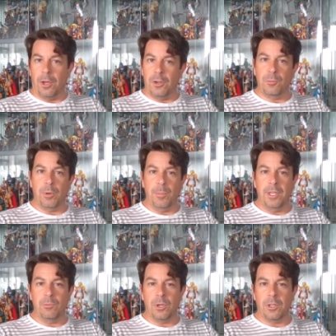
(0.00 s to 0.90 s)
on it, but I
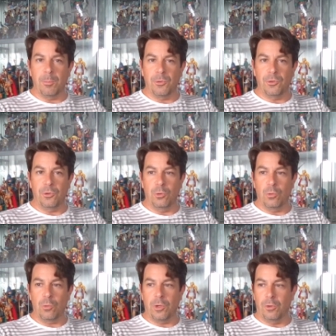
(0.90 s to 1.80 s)
mean, when it comes
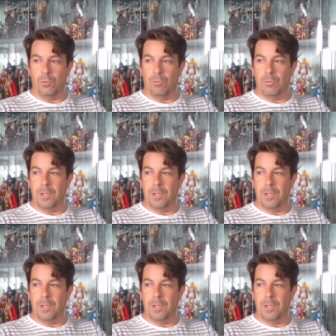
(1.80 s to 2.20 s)
to, you know,